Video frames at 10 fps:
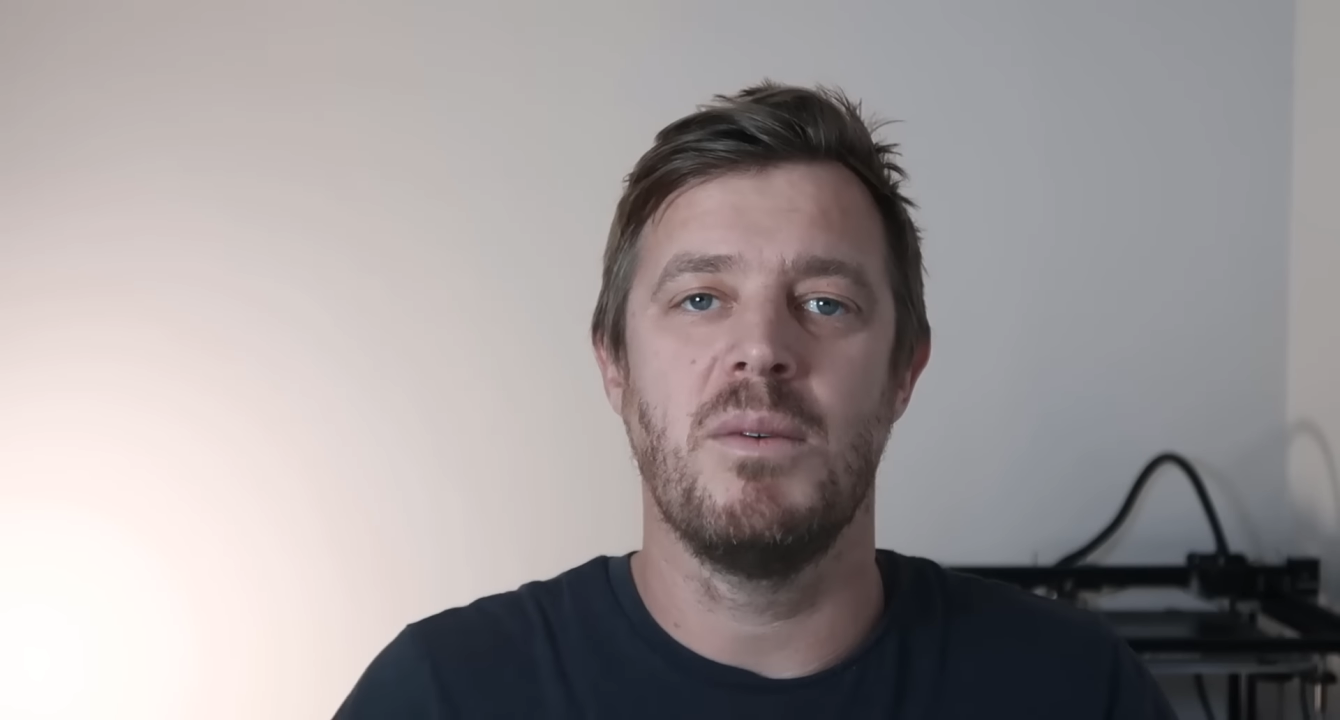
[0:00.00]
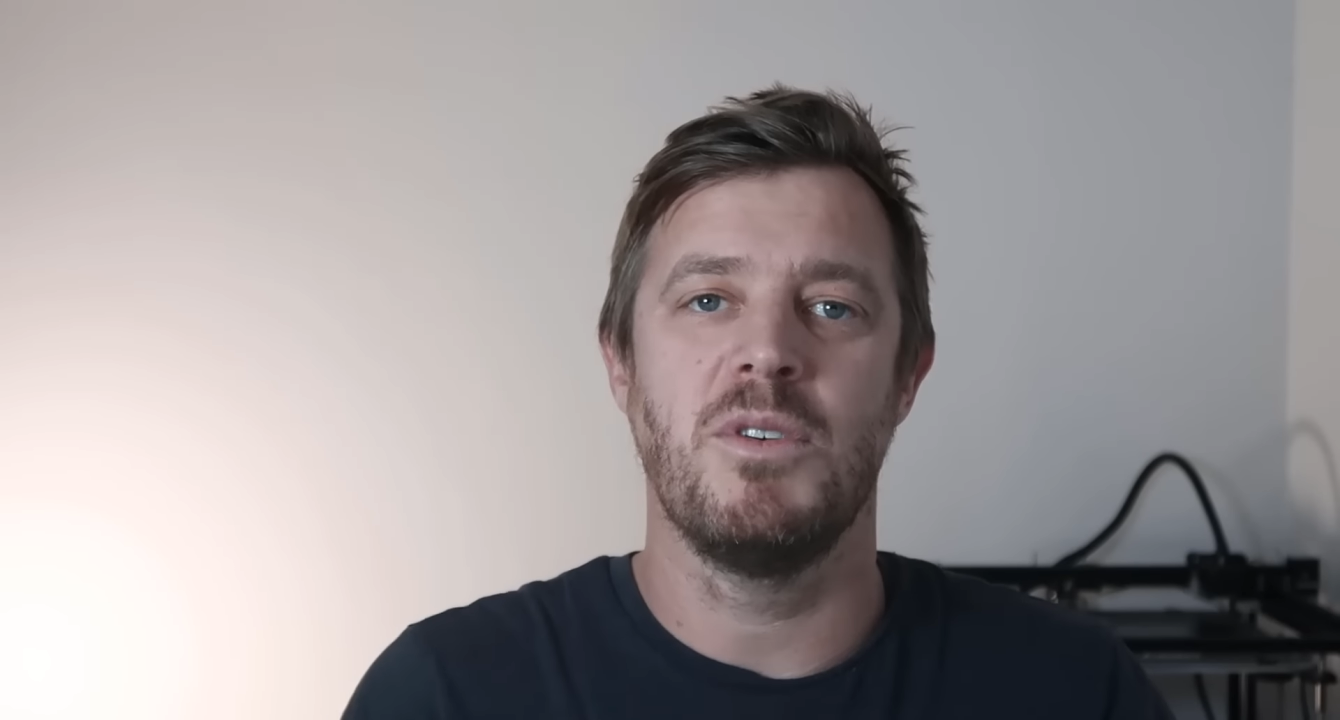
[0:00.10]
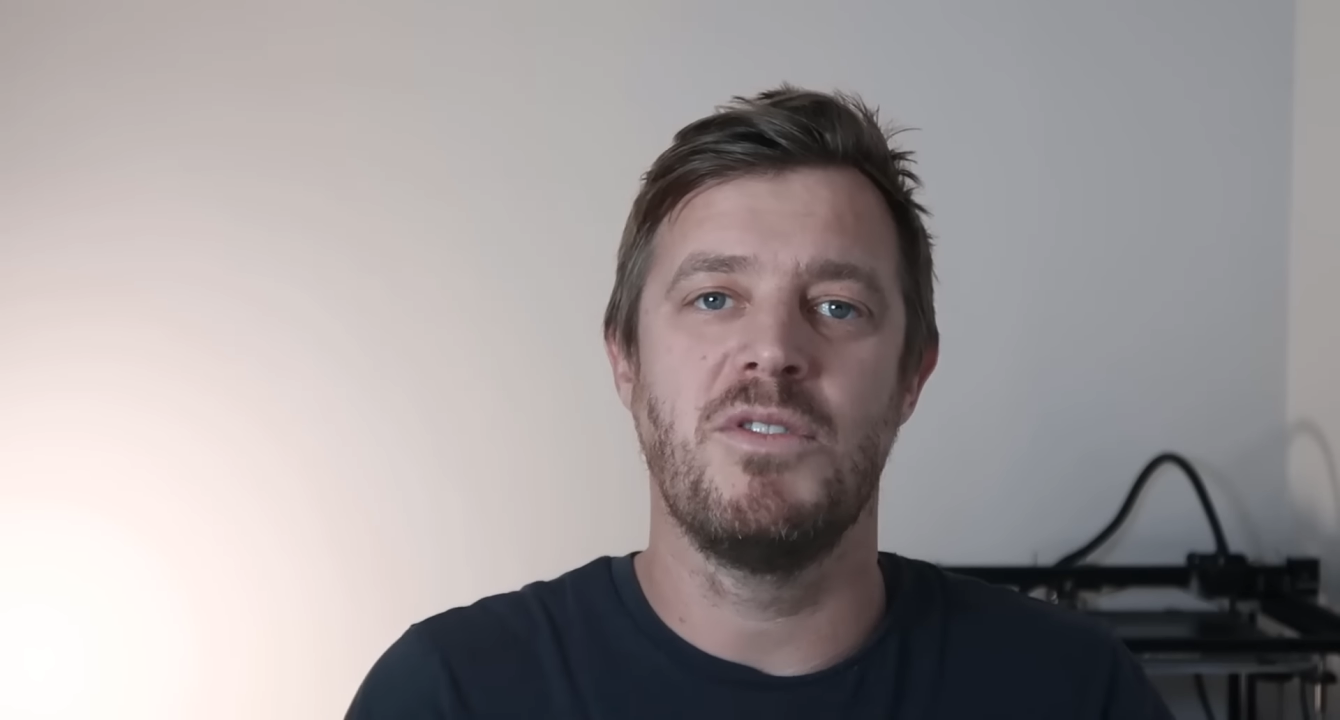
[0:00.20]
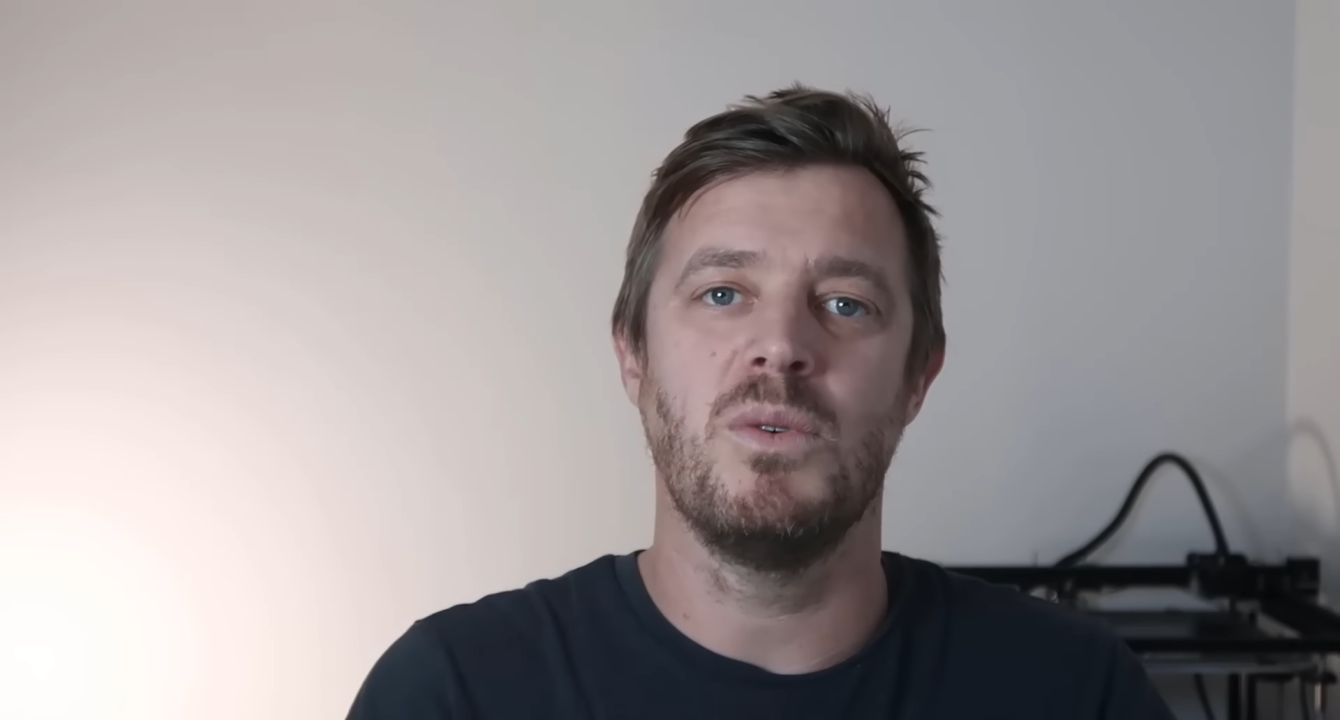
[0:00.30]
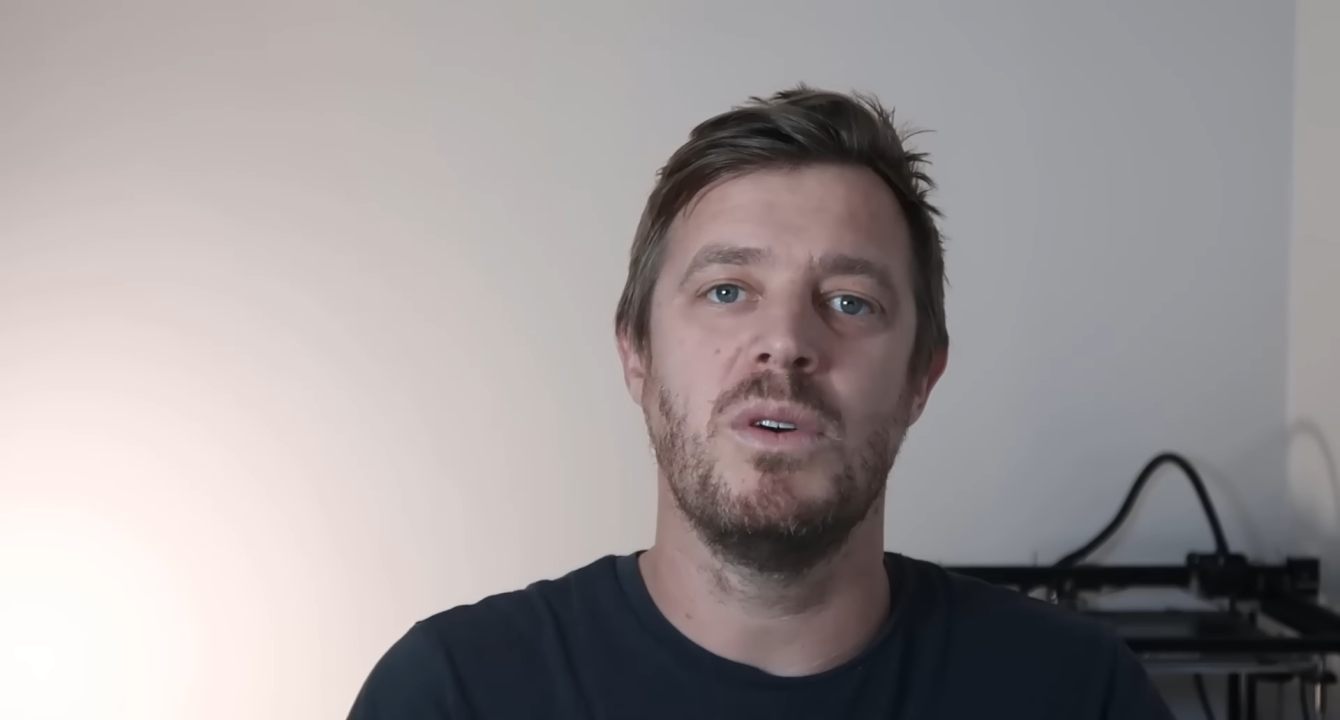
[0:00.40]

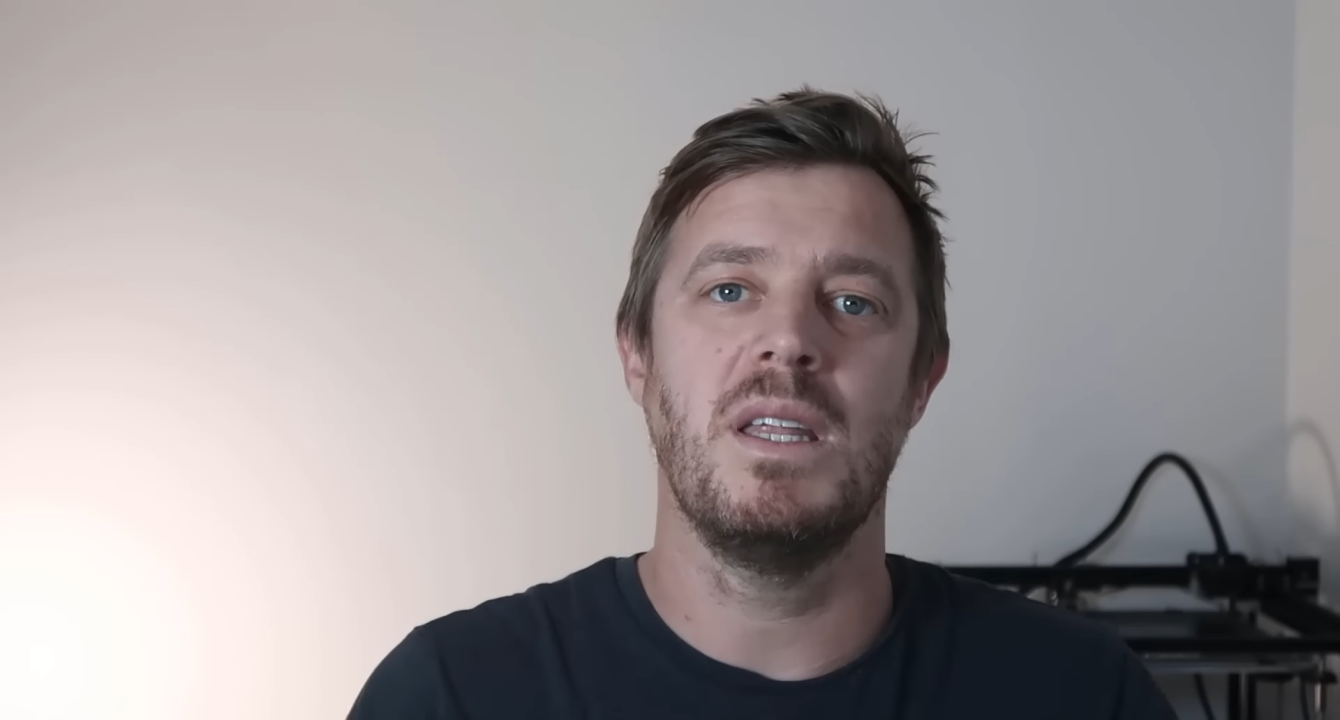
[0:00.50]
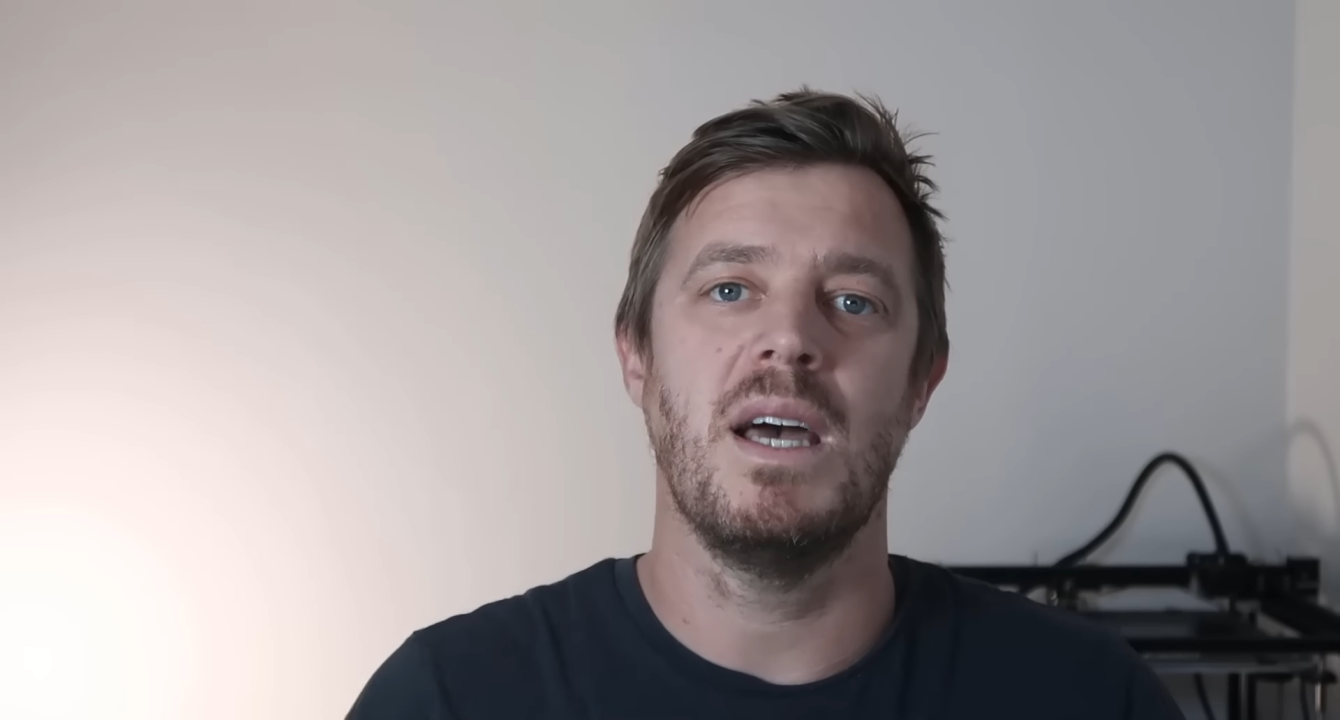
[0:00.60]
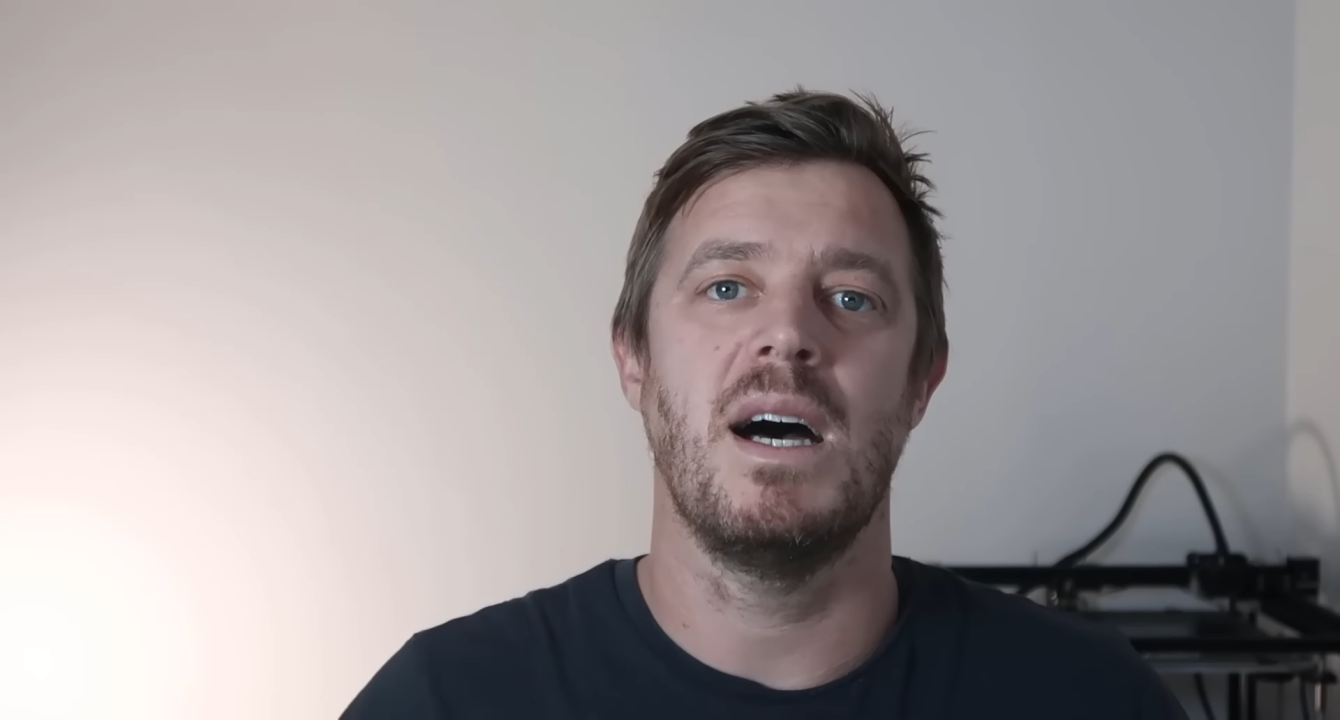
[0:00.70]
We've already